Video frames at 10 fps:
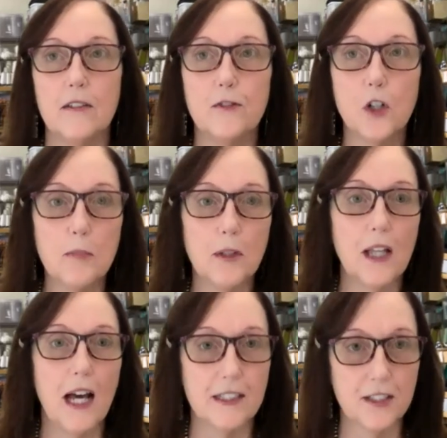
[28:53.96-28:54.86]

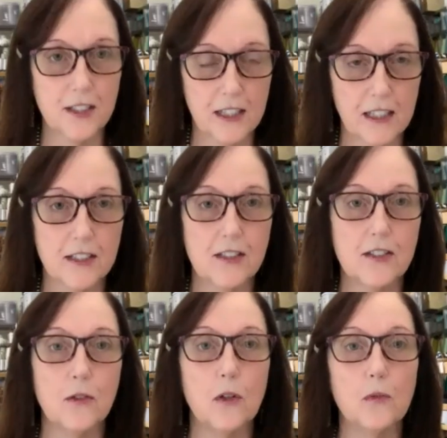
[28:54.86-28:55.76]
verbalize this
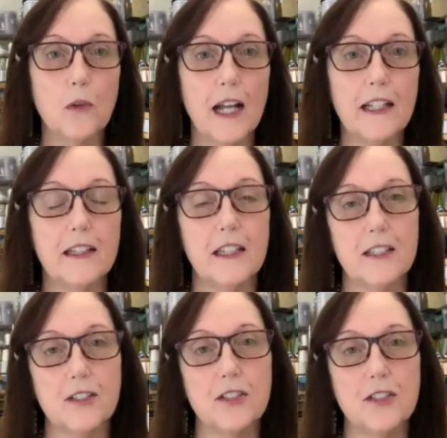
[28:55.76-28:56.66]
or write
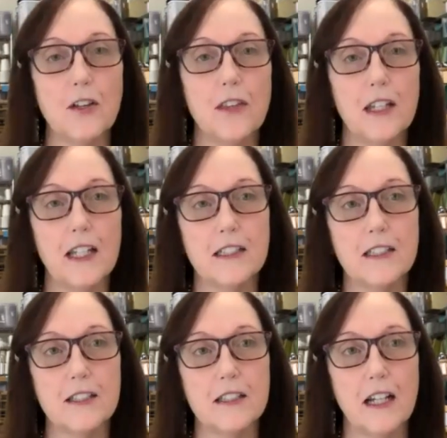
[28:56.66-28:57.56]
this so that
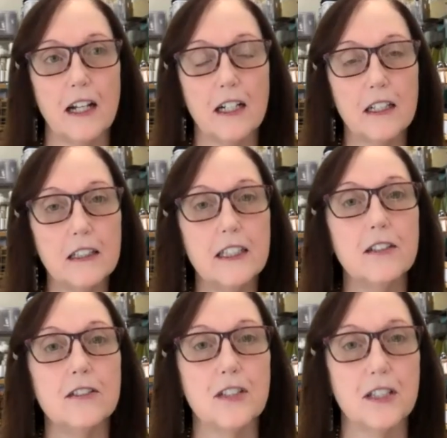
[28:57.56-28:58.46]
it's uh,
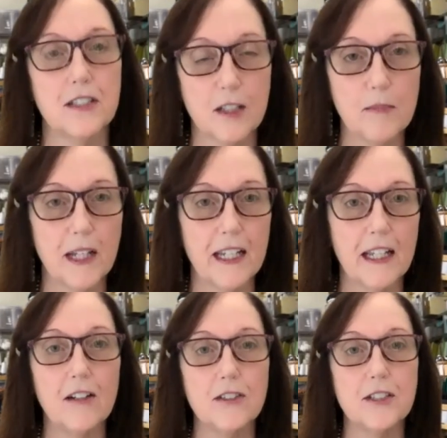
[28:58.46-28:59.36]
clear to somebody
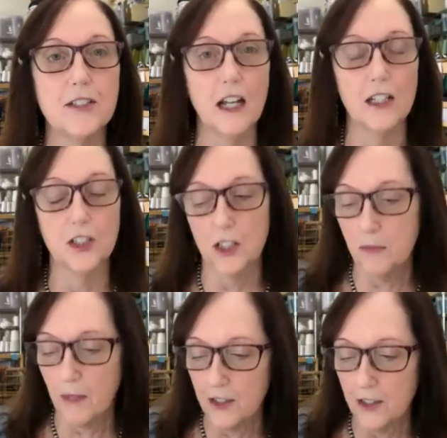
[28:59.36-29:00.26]
else and not just my